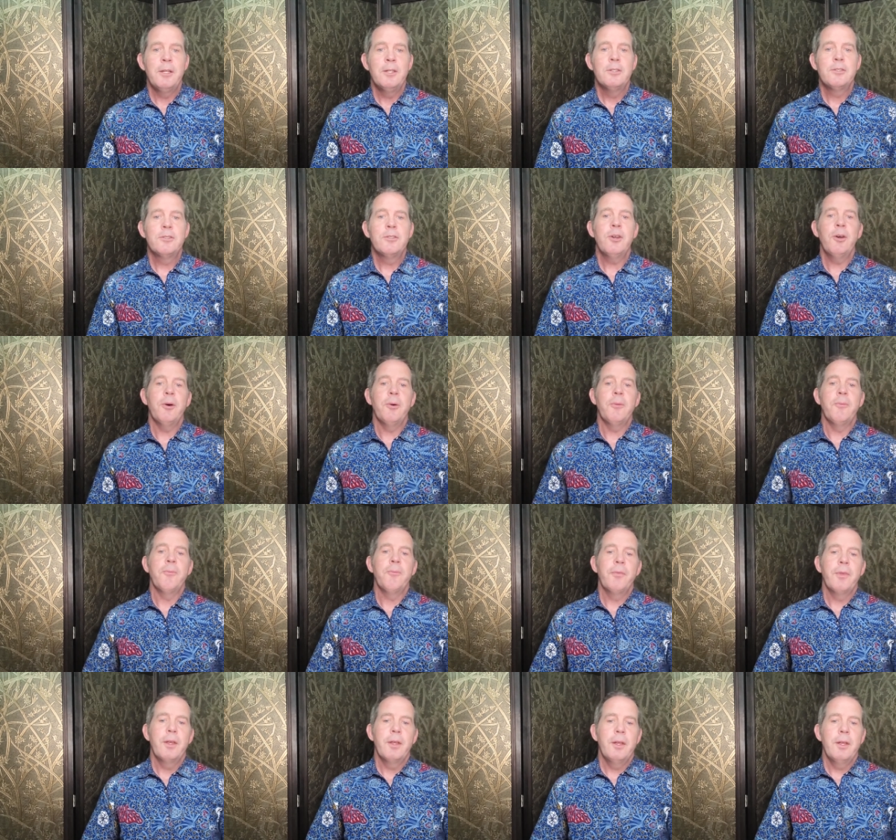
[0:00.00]
So
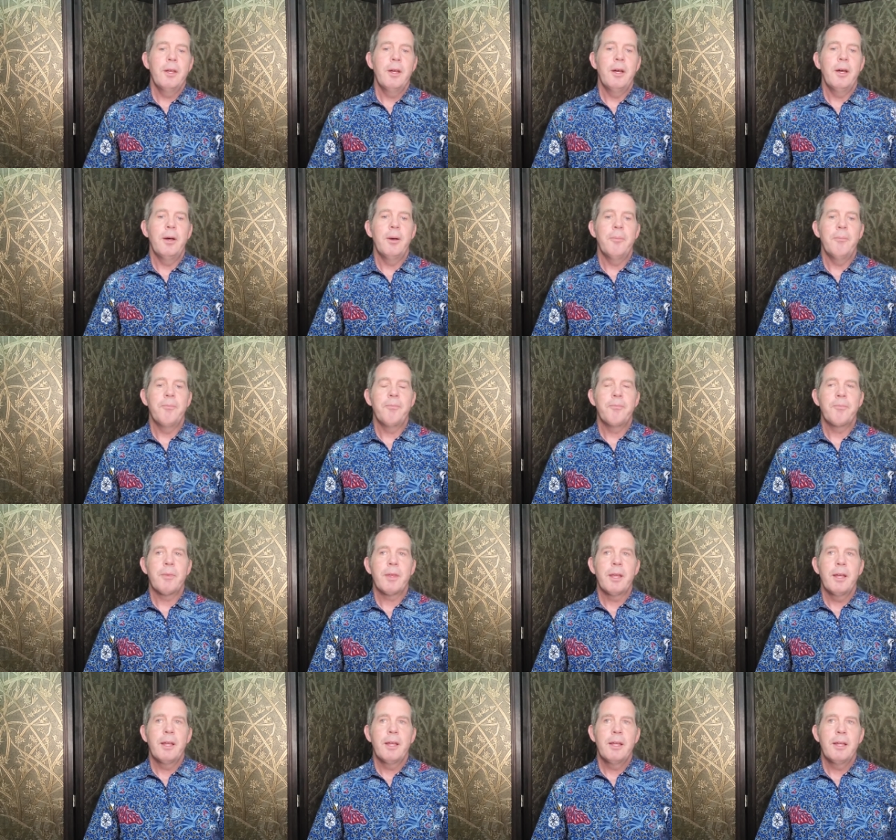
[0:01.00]
um,
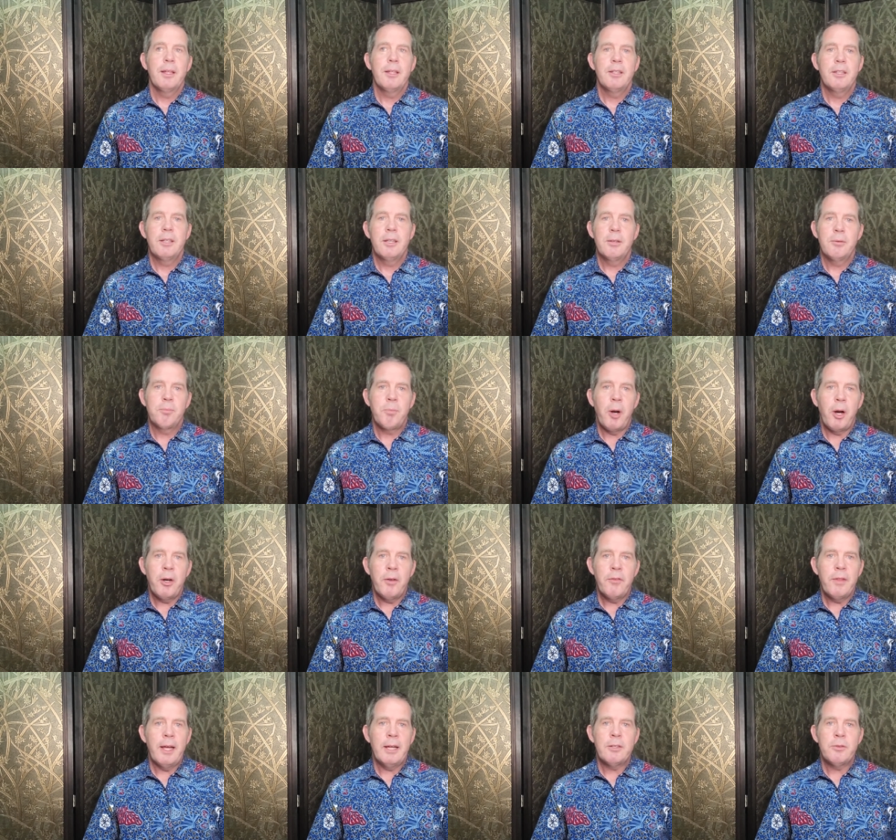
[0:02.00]
part
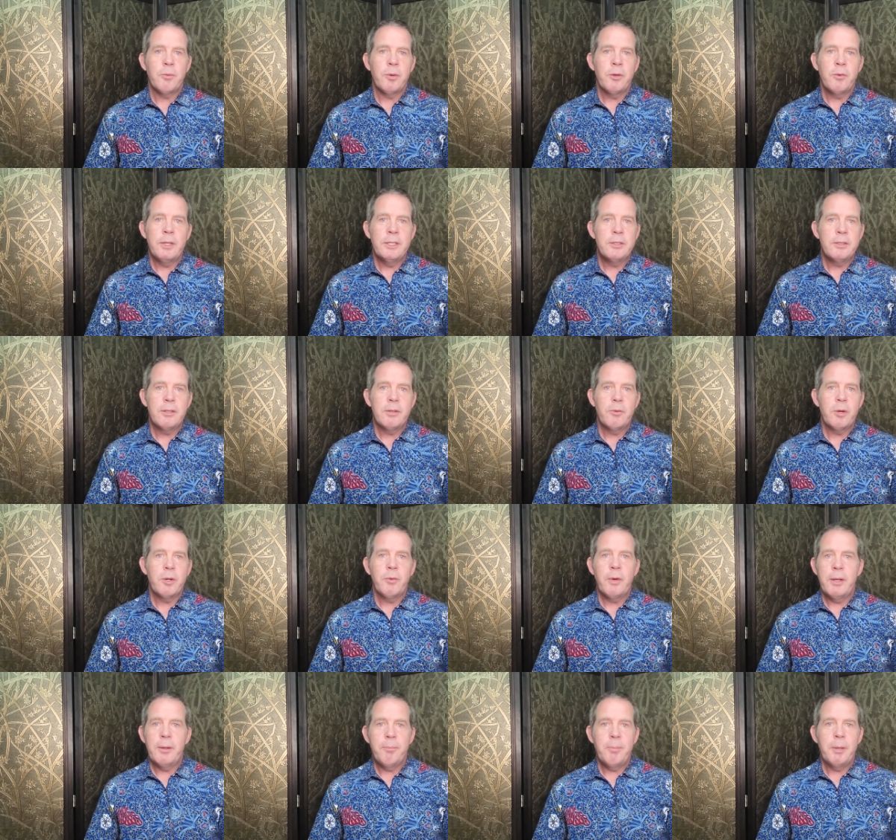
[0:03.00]
of that, one reason, one
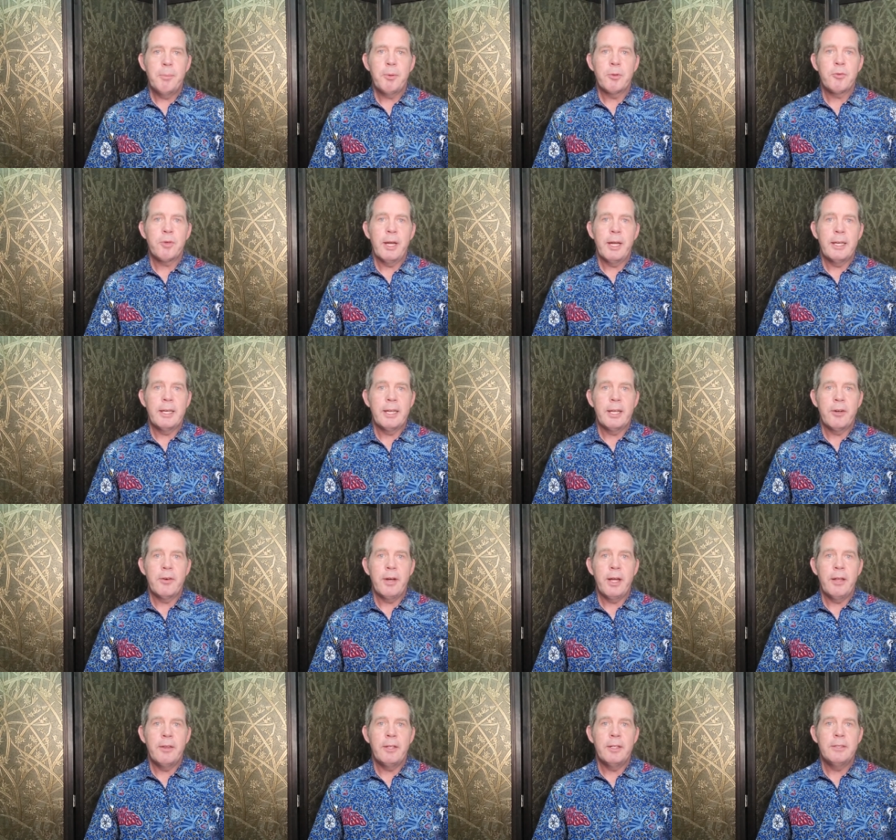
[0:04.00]
way people try and get
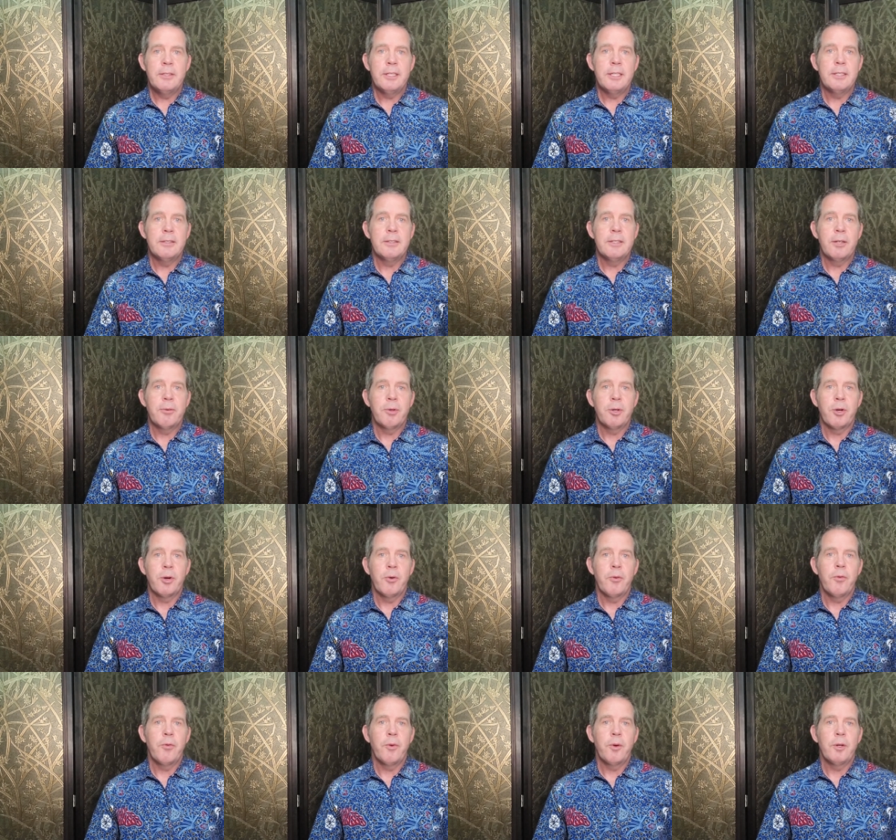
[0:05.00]
around this is they will go
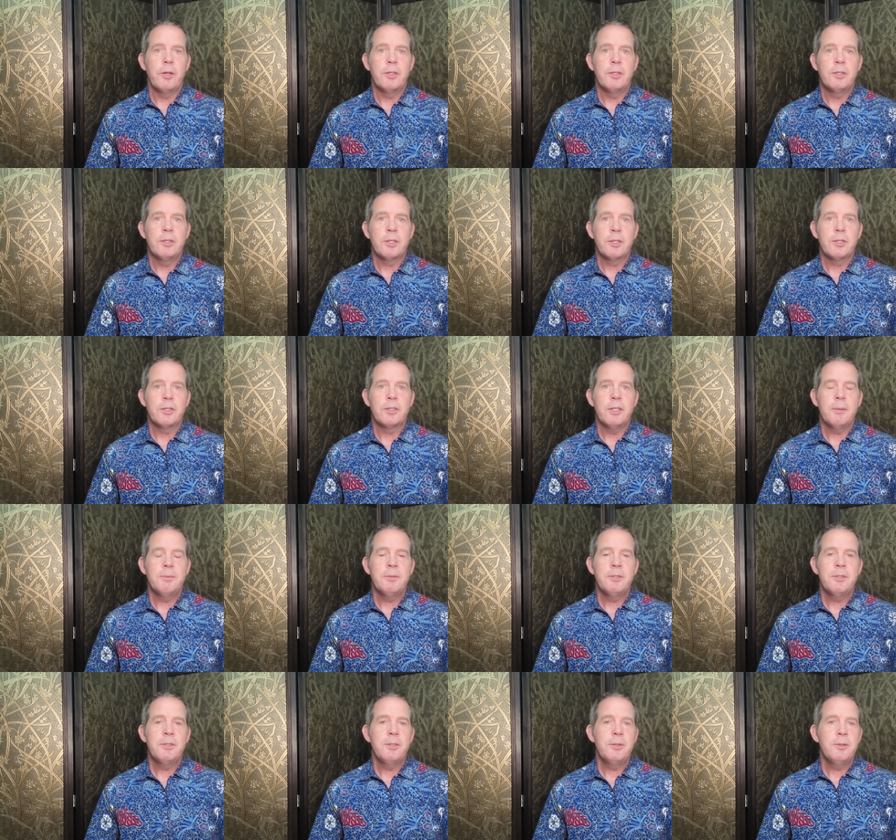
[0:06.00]
for sugar
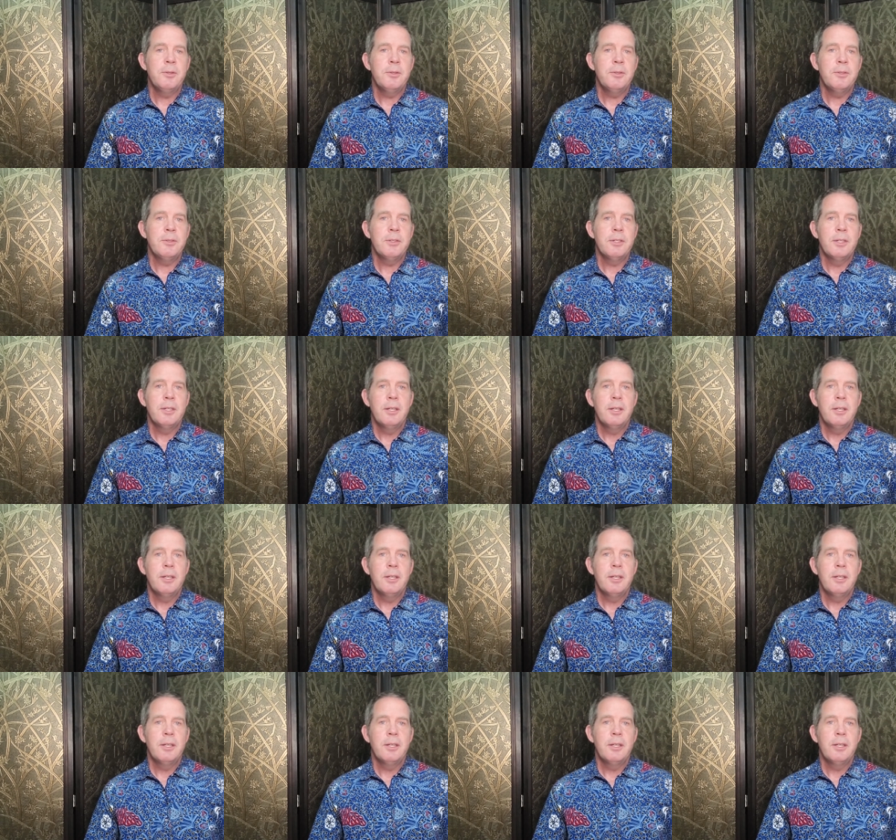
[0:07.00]
substitutes.